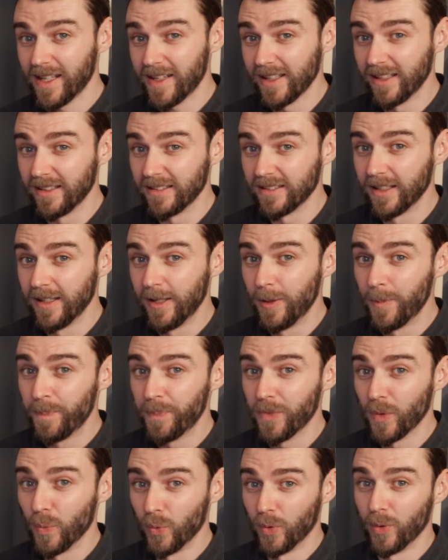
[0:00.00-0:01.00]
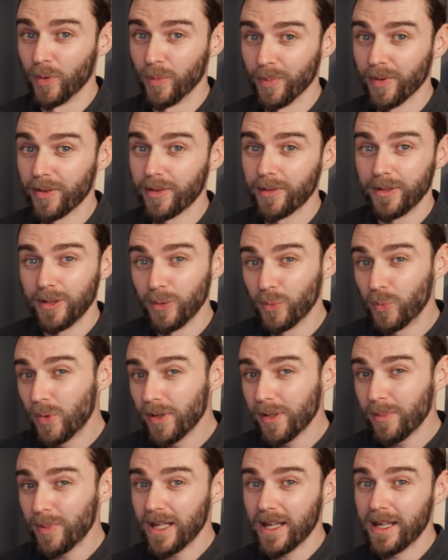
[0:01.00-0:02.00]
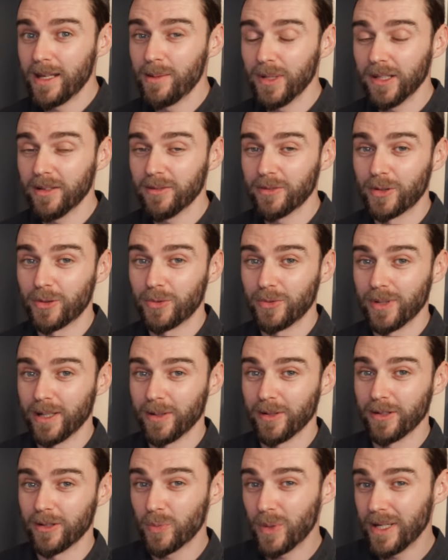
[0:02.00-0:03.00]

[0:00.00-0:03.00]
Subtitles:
that is warmth. You want to be aiming for around